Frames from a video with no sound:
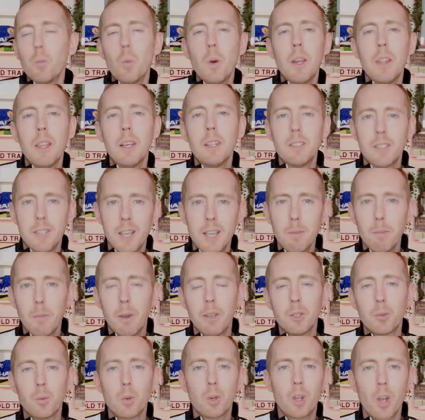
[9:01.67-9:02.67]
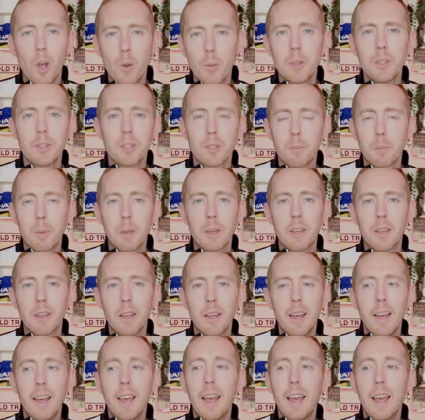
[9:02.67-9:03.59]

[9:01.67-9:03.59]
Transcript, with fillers: in where their teammates were going to be.